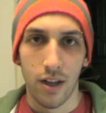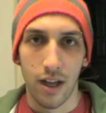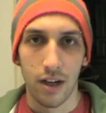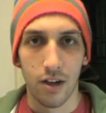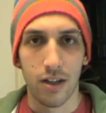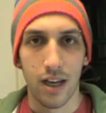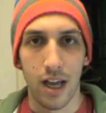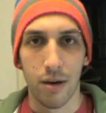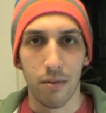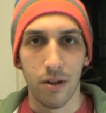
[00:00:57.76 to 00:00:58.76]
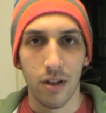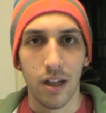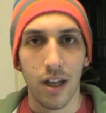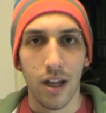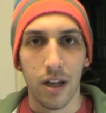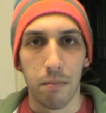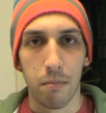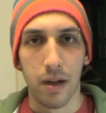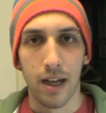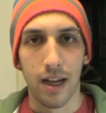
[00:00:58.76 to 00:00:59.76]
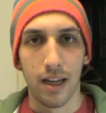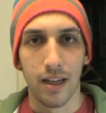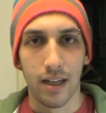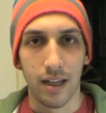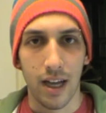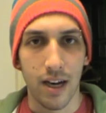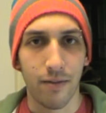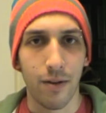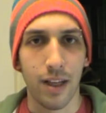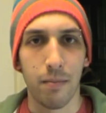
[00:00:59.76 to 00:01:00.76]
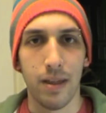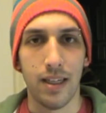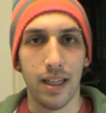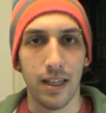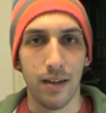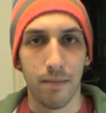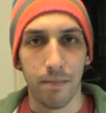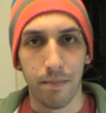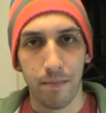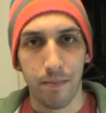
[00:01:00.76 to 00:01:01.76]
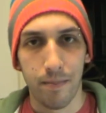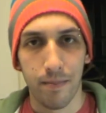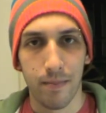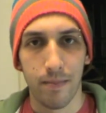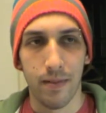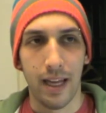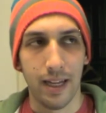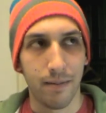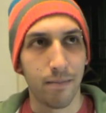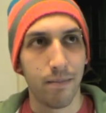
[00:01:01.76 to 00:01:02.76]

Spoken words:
understandable, but kind of really miss it. Like,